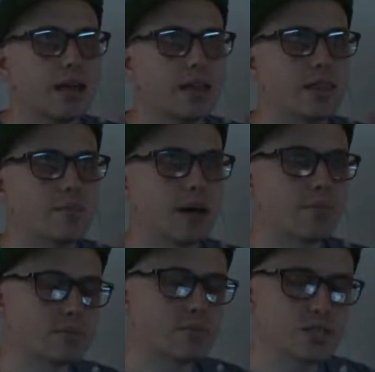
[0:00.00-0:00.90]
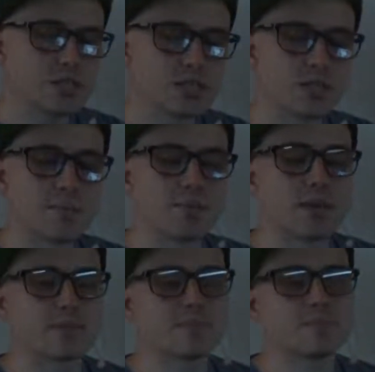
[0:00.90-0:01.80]
the Bible mentioned
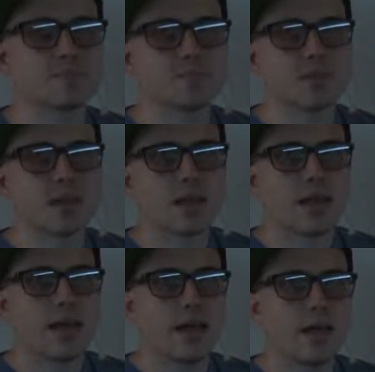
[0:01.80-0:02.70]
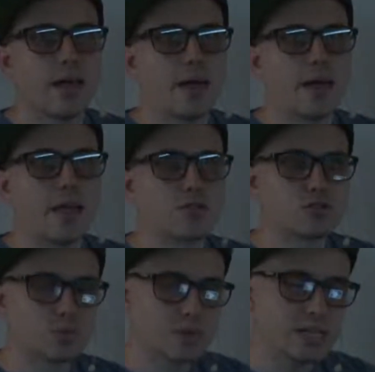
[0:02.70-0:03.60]
something, and there was
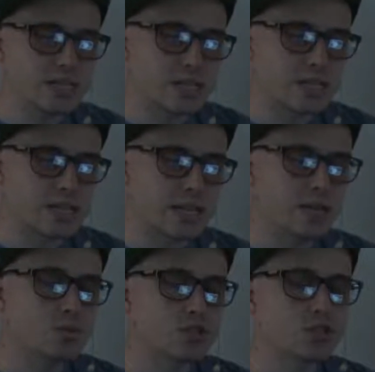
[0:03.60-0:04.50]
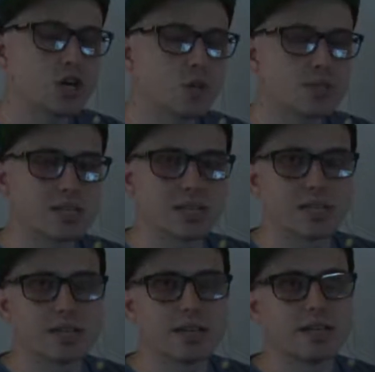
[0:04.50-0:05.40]
a reason he was chosen
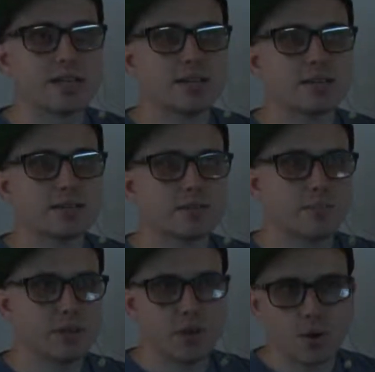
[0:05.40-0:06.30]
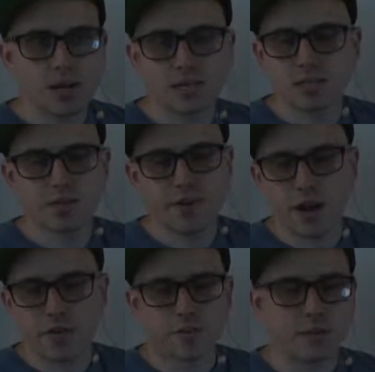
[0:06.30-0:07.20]
to be known as the
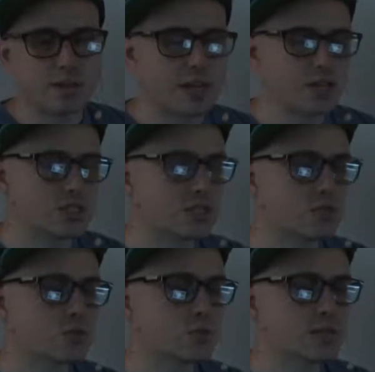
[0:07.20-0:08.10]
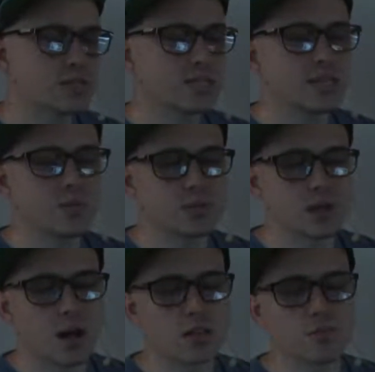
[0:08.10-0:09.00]
father of many nations. There was a reason he was
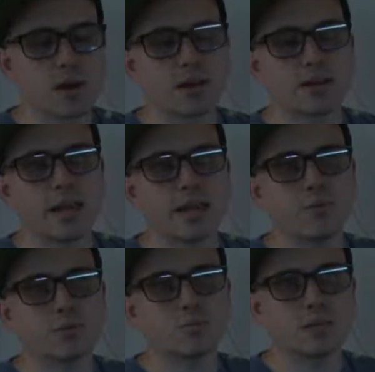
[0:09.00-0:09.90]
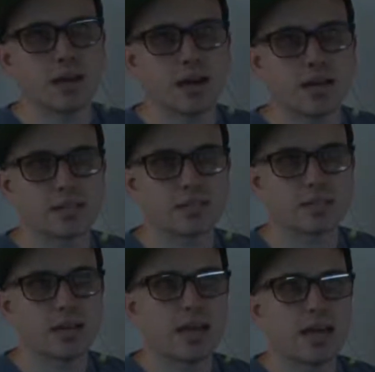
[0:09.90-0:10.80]
called upon, and it was because
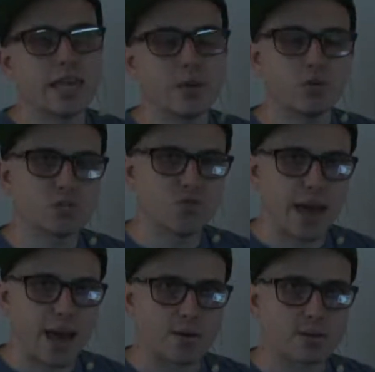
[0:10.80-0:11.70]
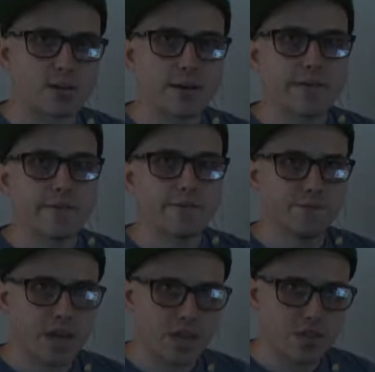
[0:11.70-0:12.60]
he was found
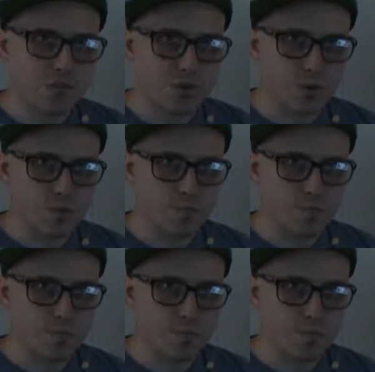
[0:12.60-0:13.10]
faithful.